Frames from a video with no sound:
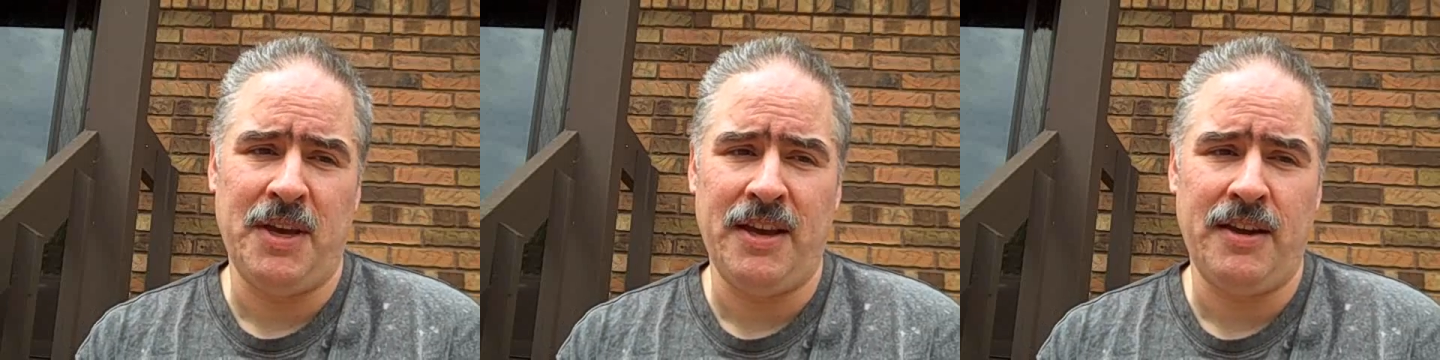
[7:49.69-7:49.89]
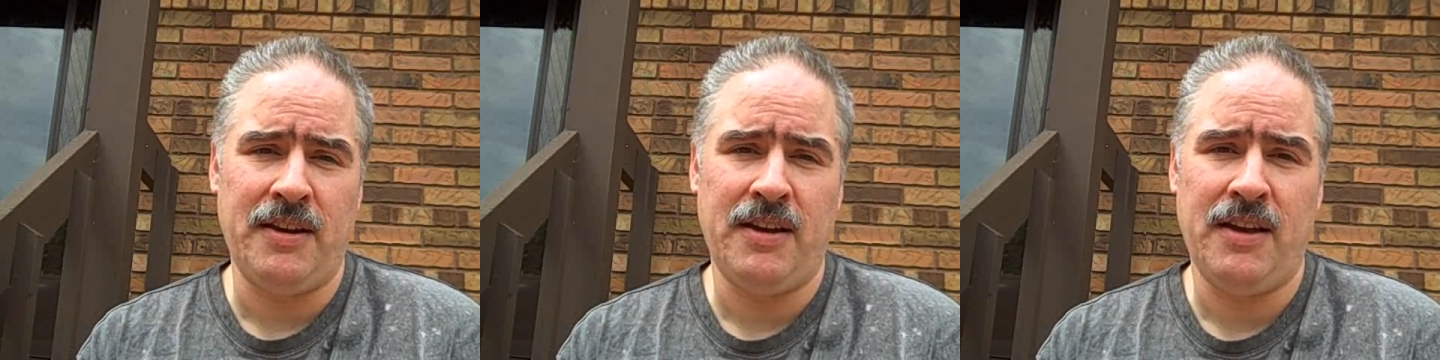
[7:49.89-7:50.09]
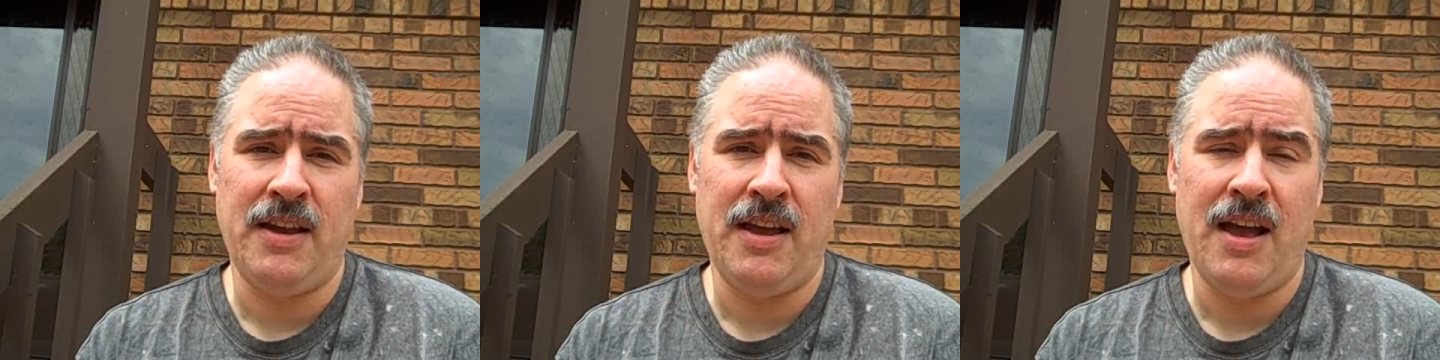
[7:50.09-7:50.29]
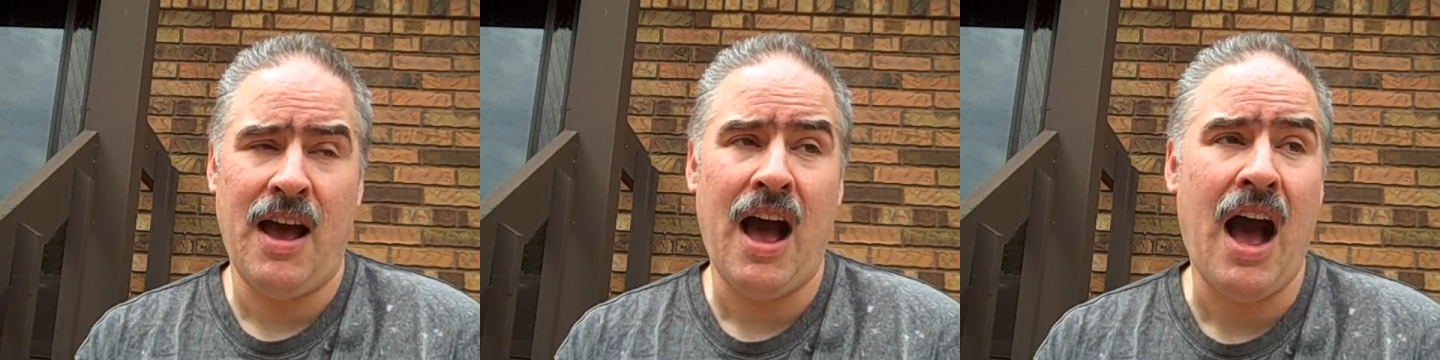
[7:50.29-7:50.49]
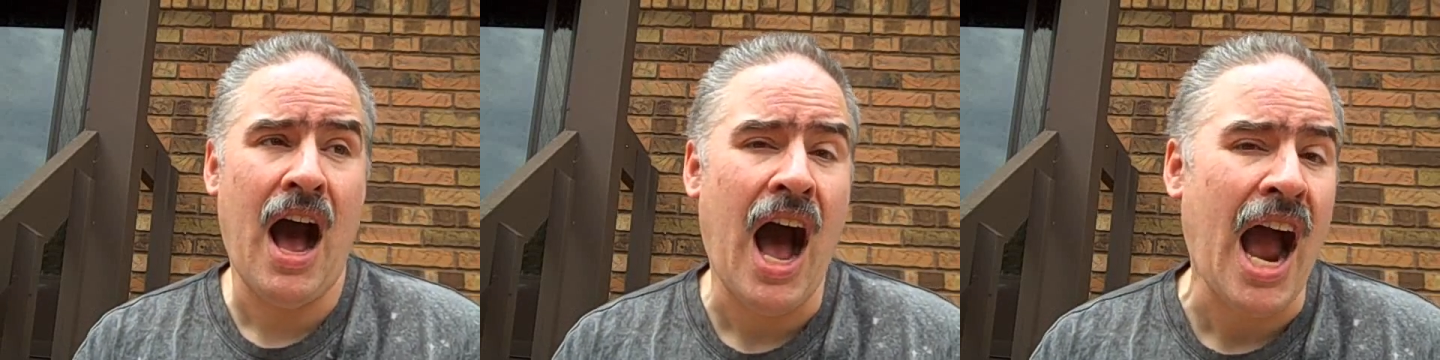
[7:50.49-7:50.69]
me?
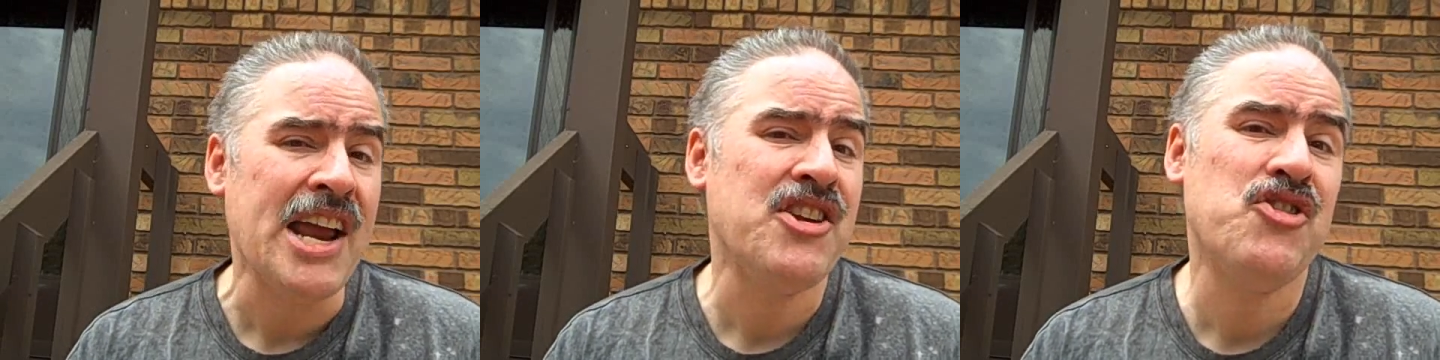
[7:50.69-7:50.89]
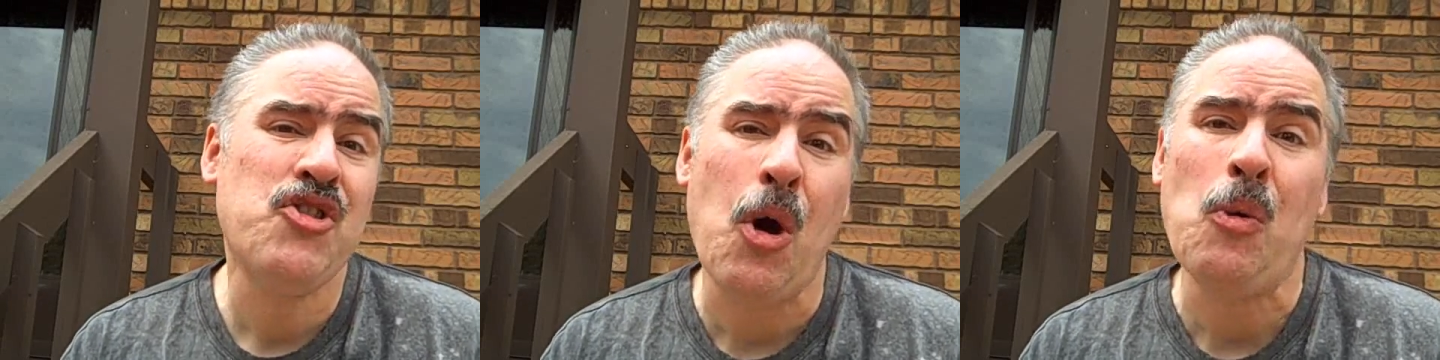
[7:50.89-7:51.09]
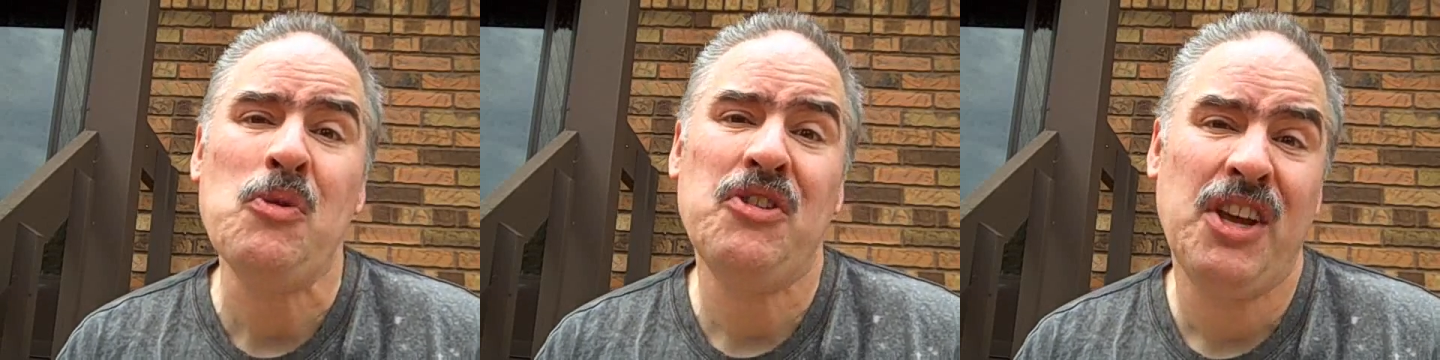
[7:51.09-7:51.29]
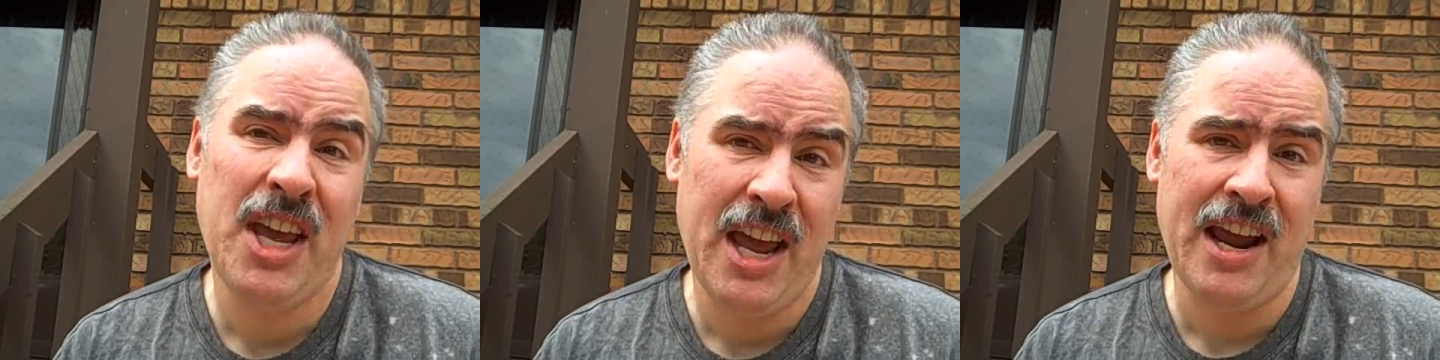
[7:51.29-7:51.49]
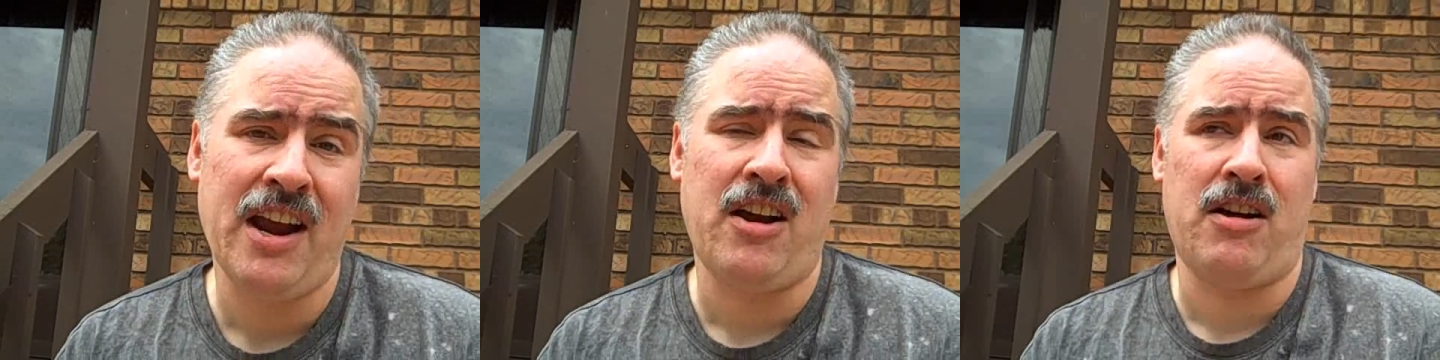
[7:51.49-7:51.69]
I don't
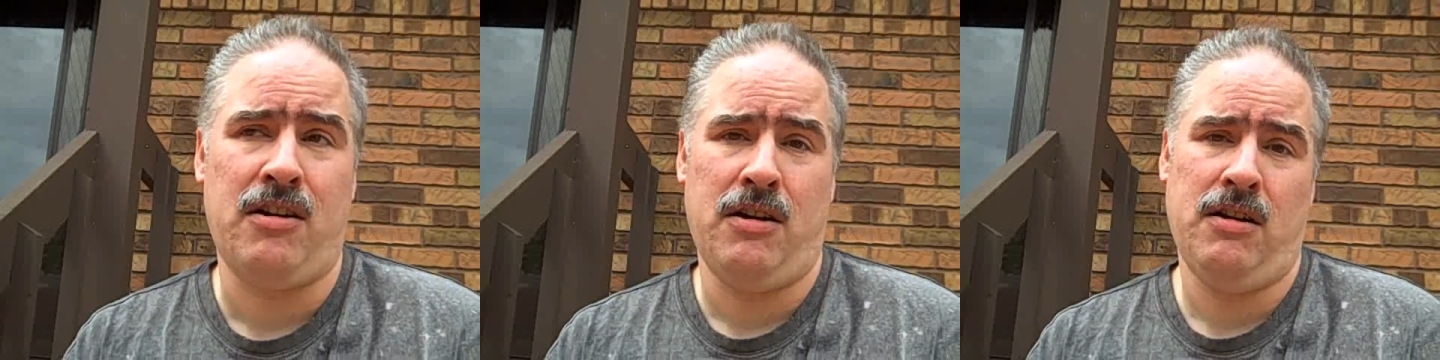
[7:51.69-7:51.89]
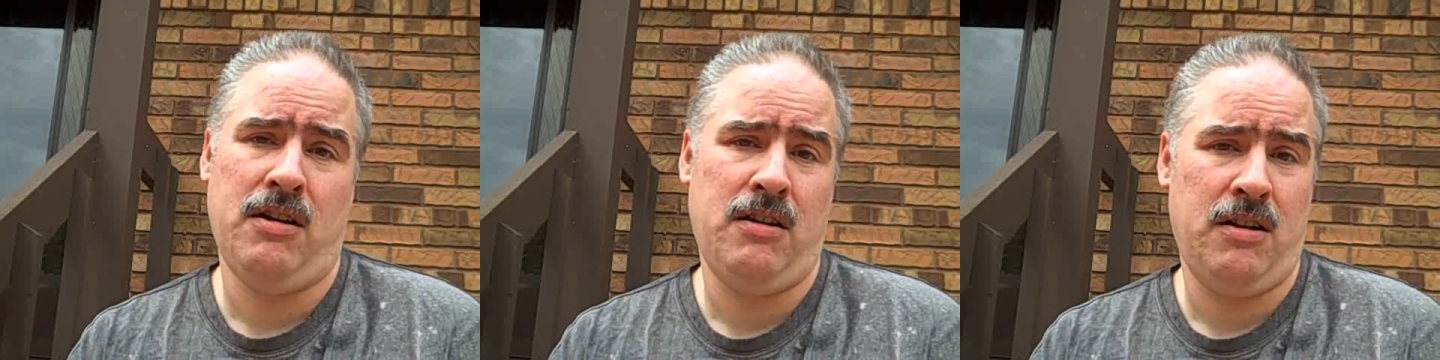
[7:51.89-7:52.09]
care.